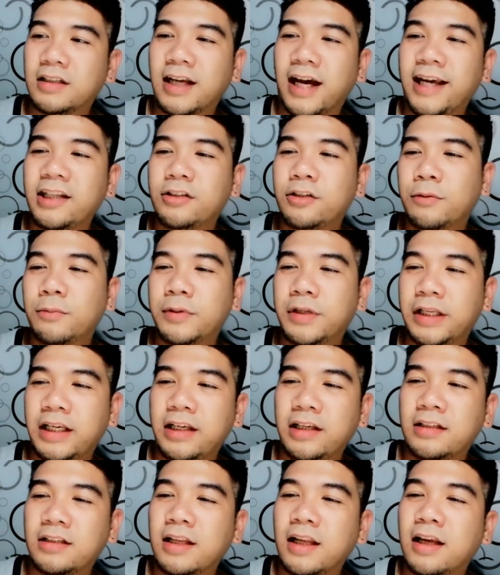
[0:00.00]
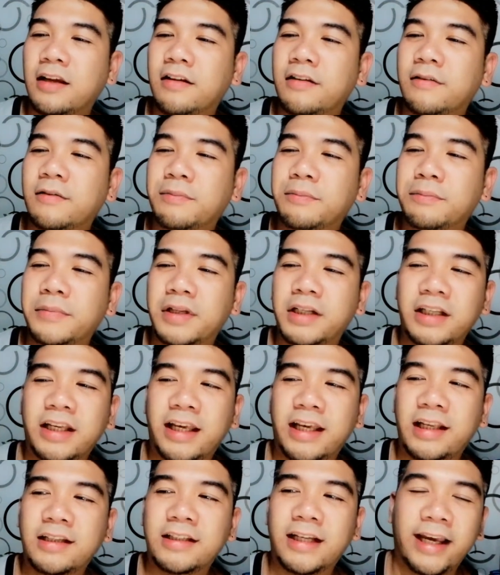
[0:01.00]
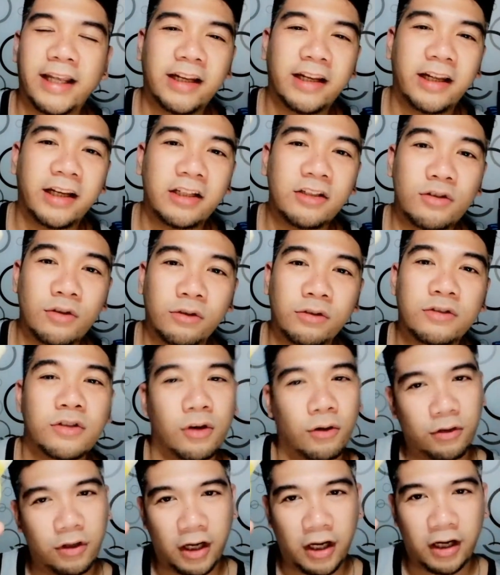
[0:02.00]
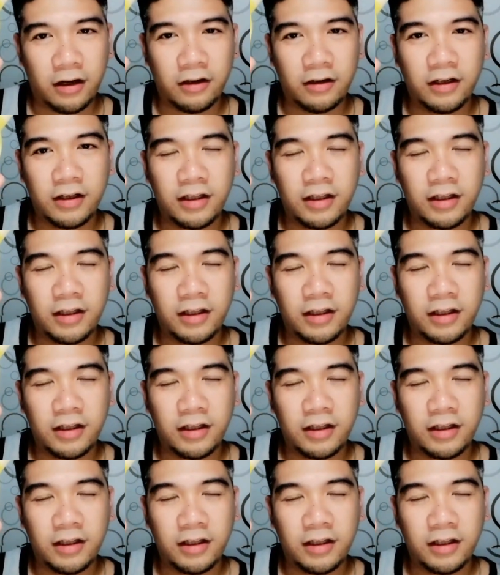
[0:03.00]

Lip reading: Light Complete Milky Lightening Dew Toner.